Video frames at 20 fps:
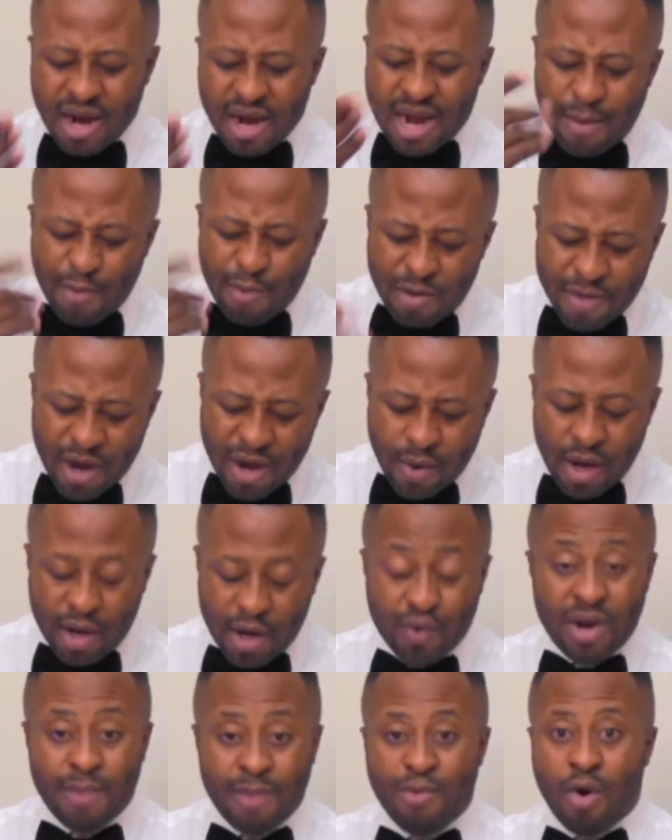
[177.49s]
Come with me quickly
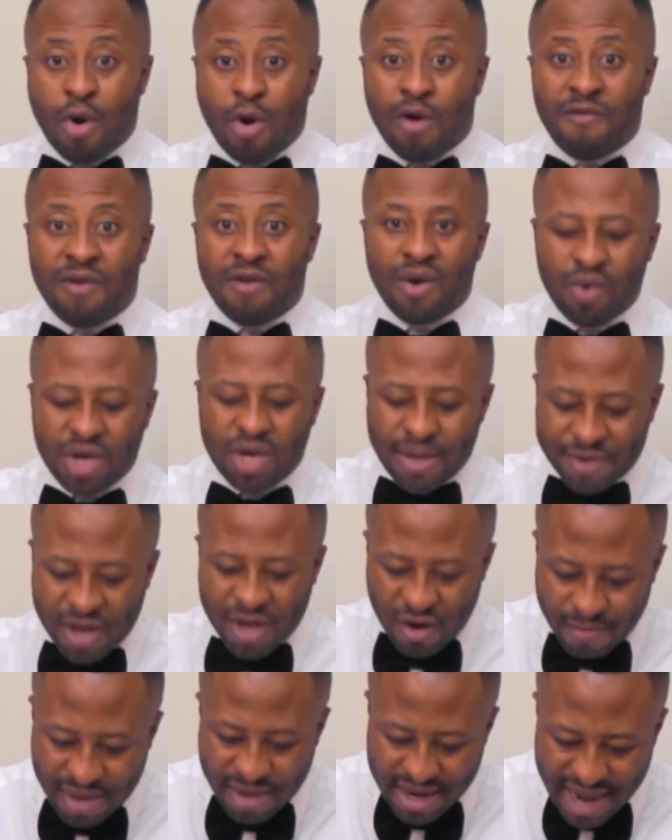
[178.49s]
to the book of Luke,
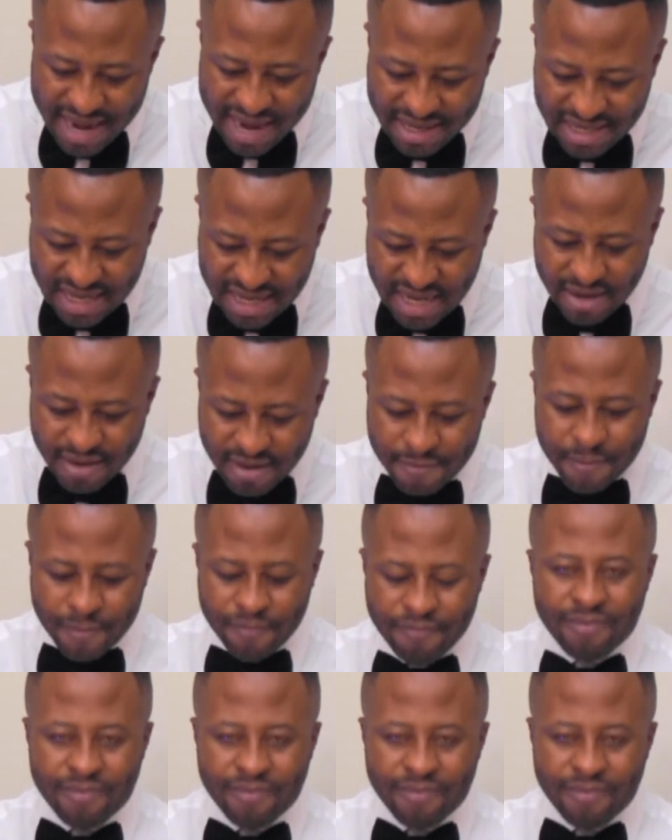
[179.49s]
chapter number 19.